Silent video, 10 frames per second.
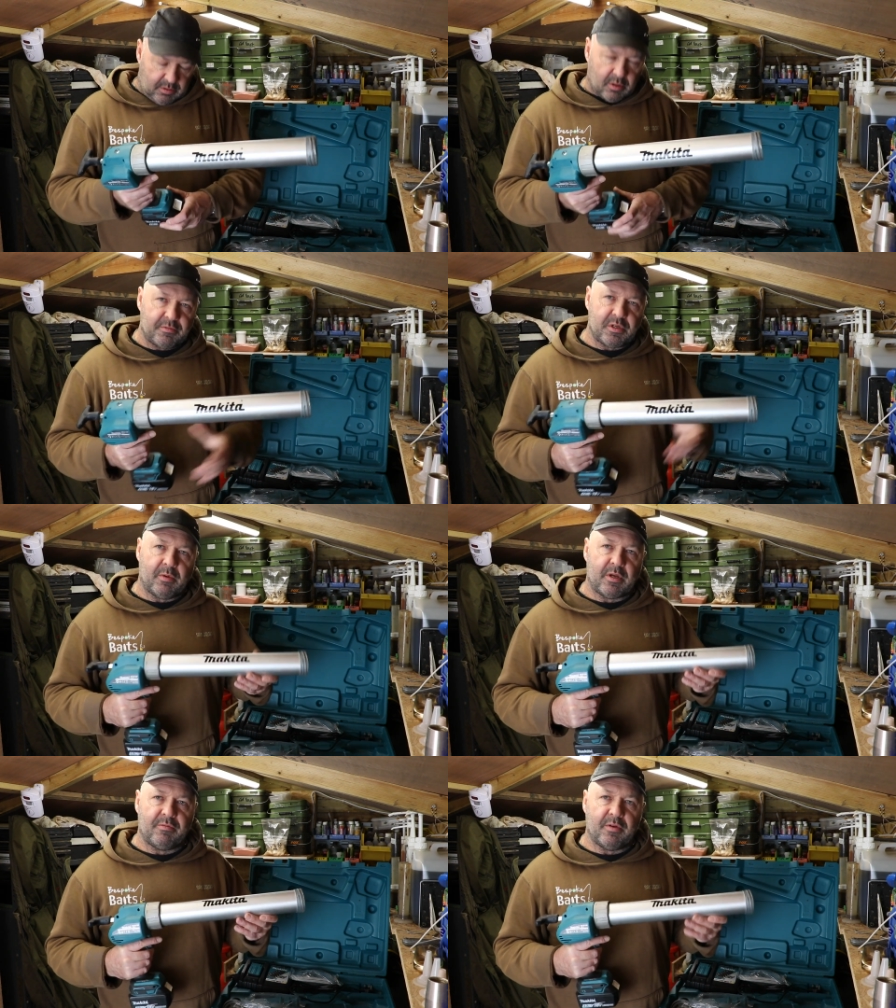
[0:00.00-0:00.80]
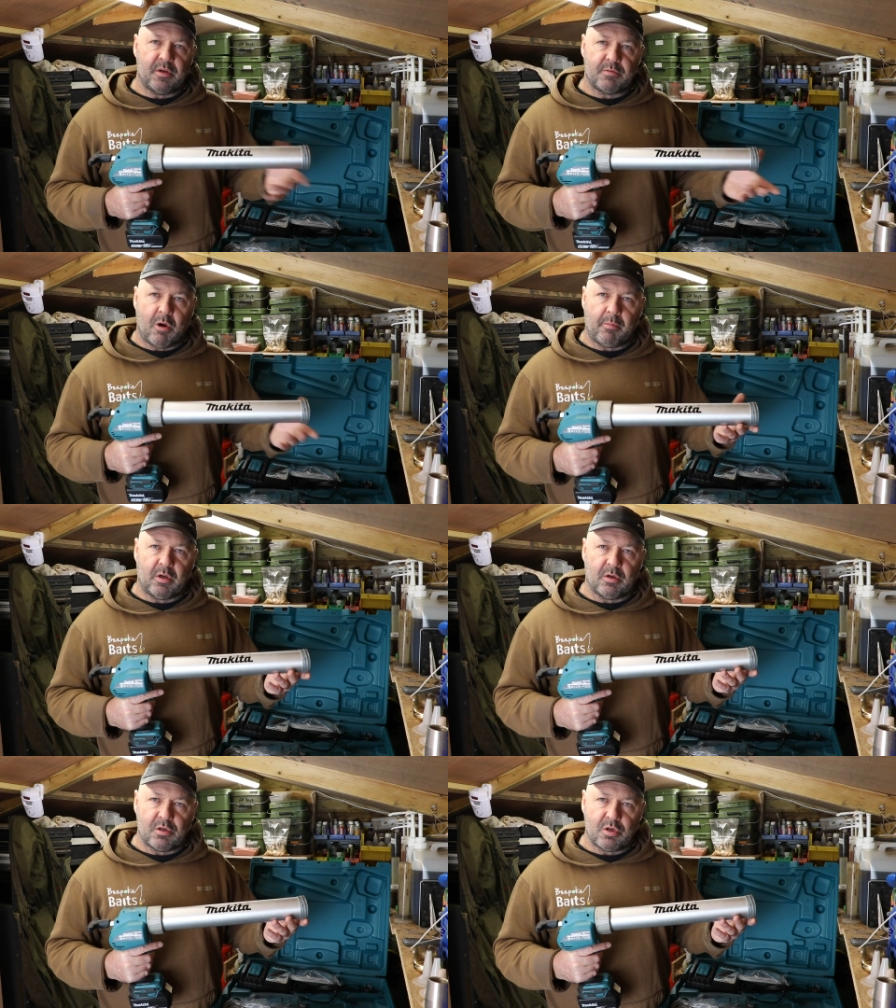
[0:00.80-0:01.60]
Obviously when you finish, pop it
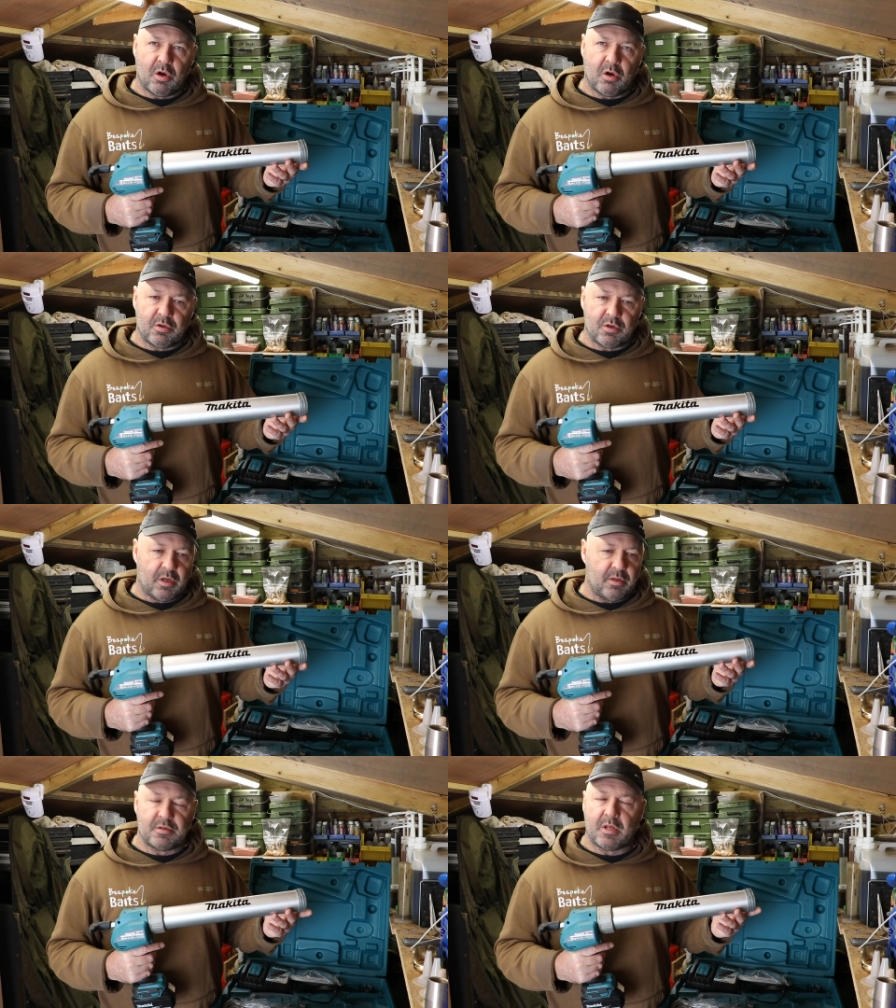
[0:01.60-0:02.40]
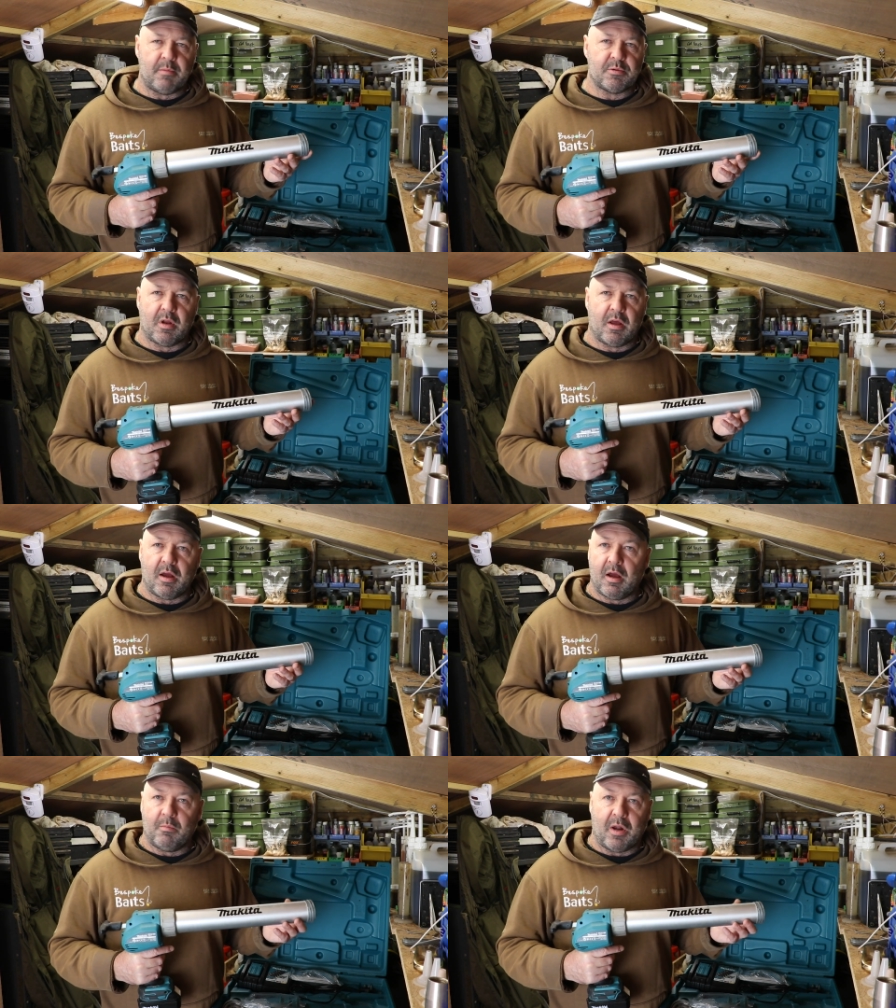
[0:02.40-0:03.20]
on charge, and there's times
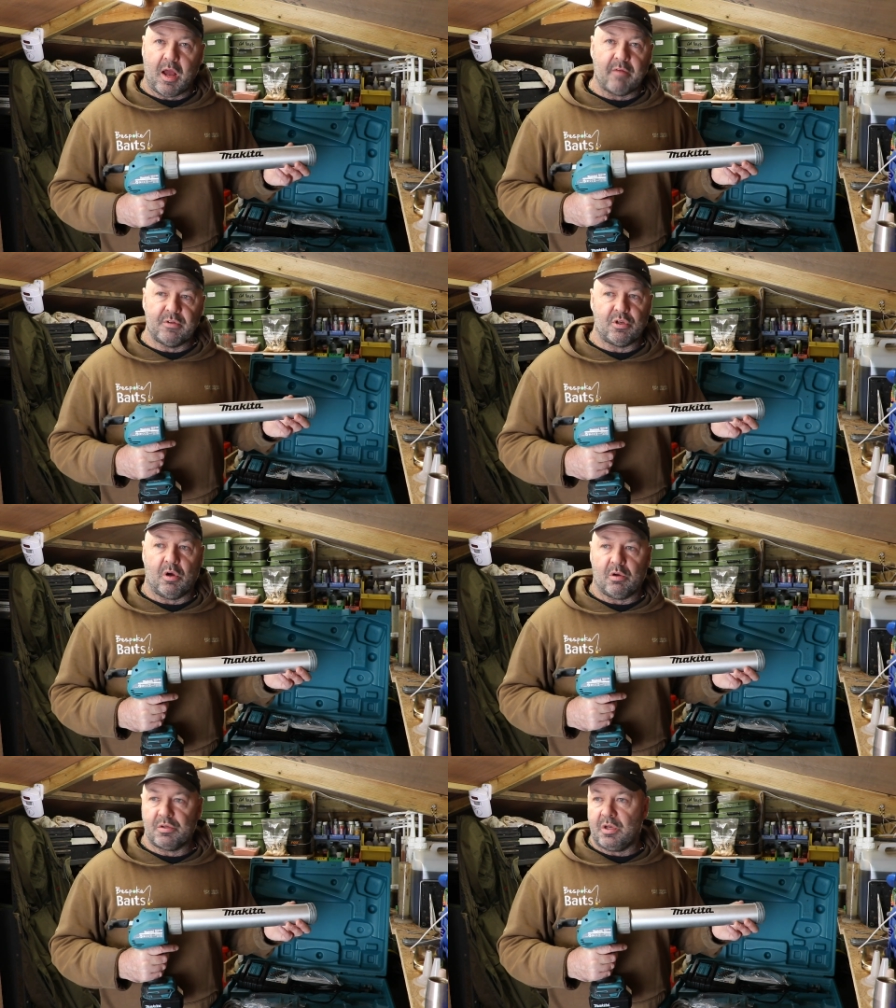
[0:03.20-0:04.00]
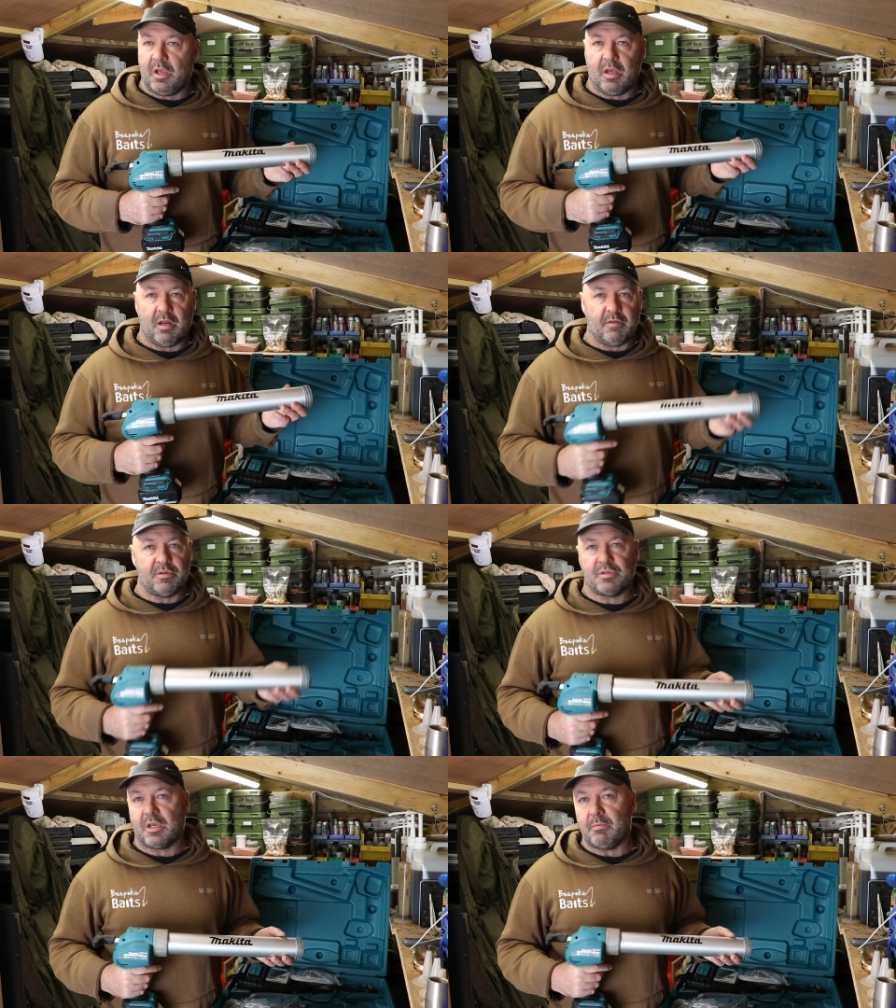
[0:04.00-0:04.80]
when I haven't charged it and I
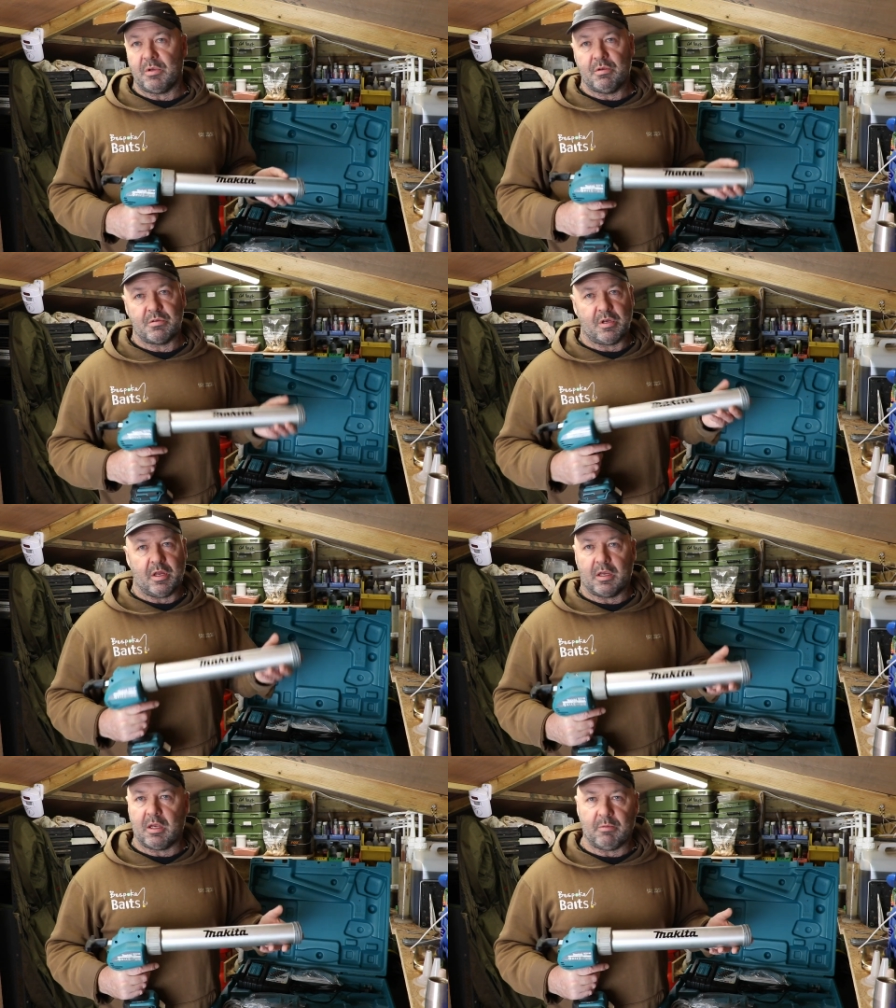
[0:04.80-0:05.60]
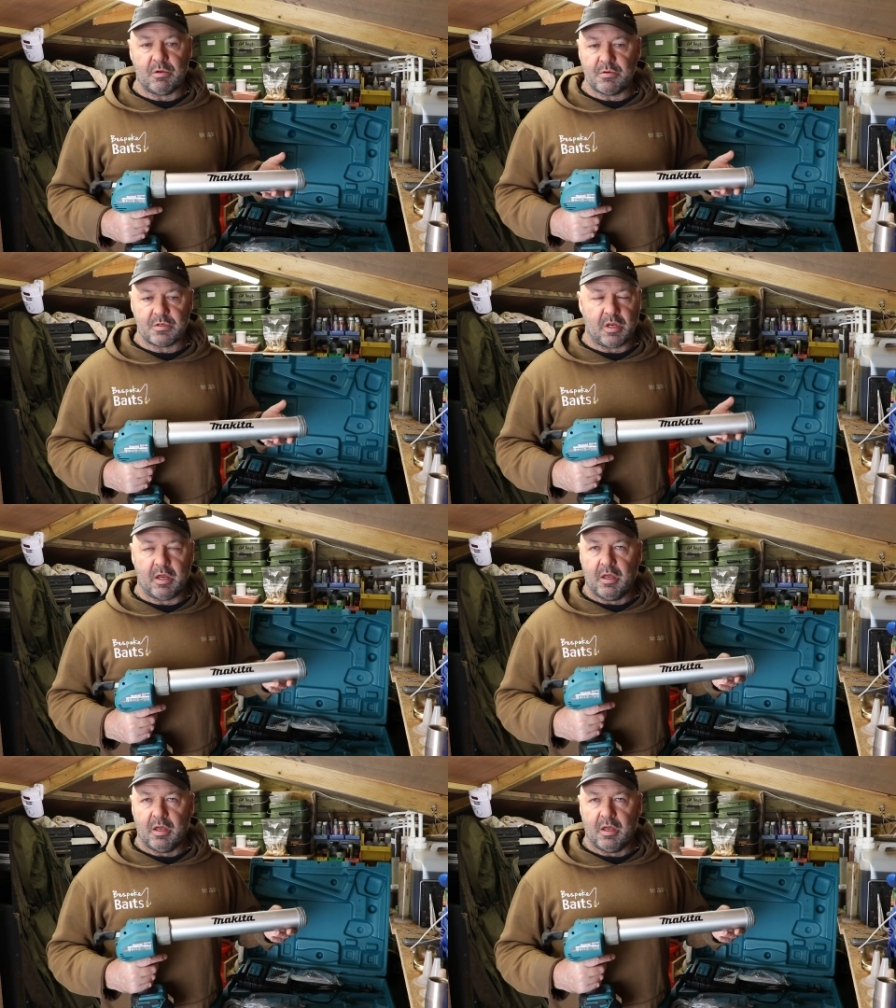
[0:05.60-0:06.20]
just keep using it